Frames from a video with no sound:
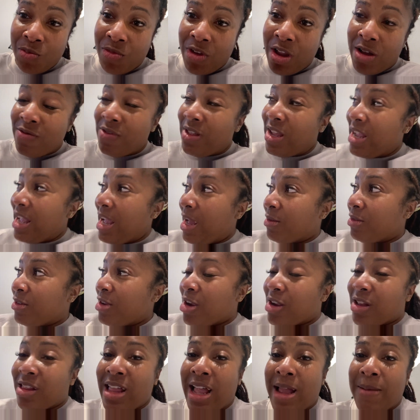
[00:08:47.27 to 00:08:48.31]
They out there
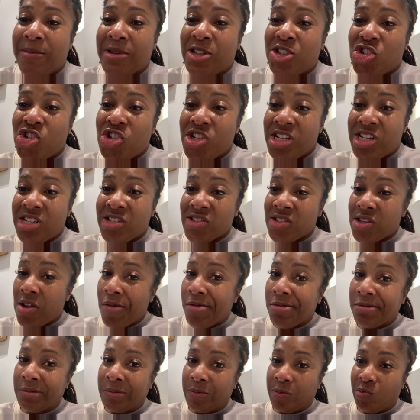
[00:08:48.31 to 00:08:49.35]
clapping cheeks.
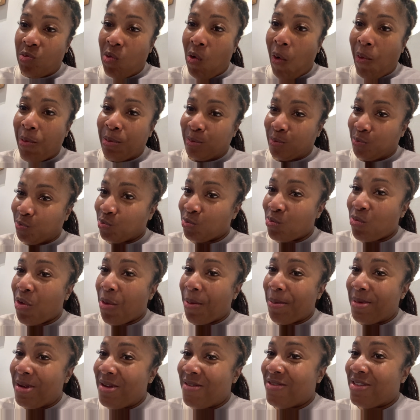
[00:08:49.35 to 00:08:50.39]

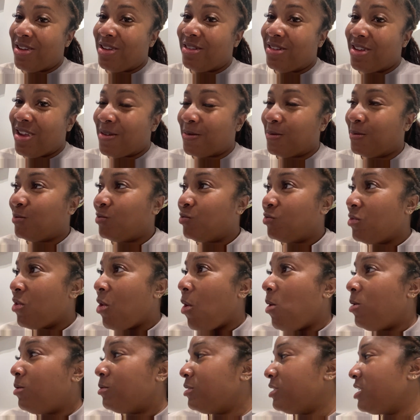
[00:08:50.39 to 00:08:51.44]
They, then they,
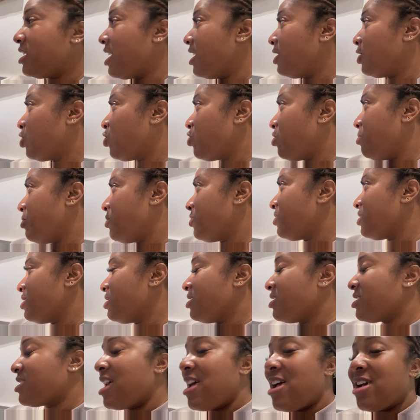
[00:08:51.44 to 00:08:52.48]
they, got strippers in the
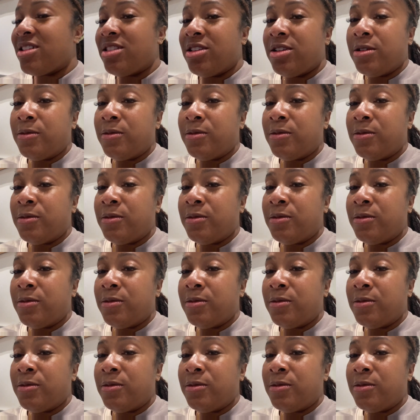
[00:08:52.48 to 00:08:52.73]
Sky Club.